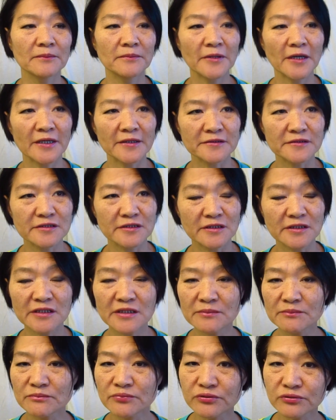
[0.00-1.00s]
but
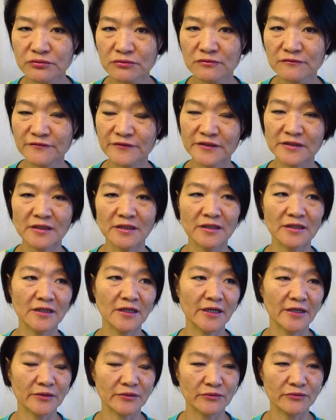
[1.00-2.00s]
improving a
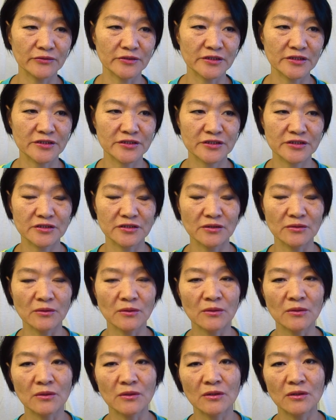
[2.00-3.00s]
language
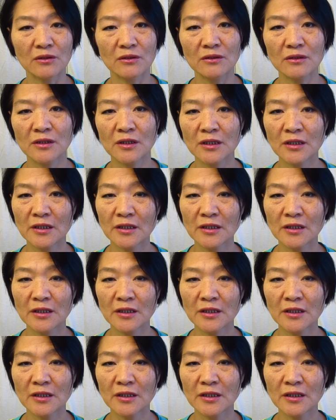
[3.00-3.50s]
or